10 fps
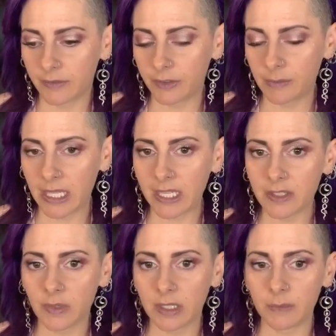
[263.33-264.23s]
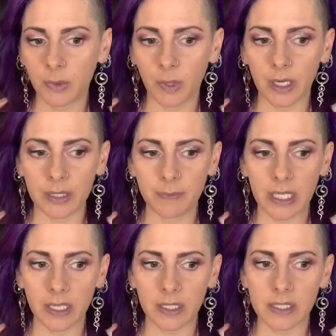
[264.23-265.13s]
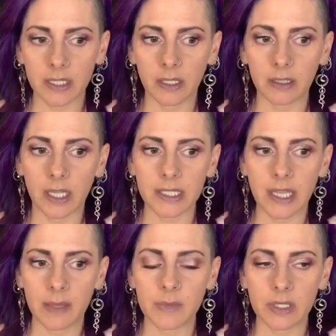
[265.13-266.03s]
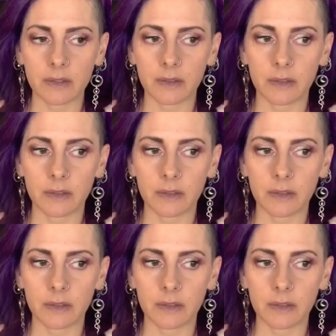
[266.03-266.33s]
for me, it's really important because a lot of times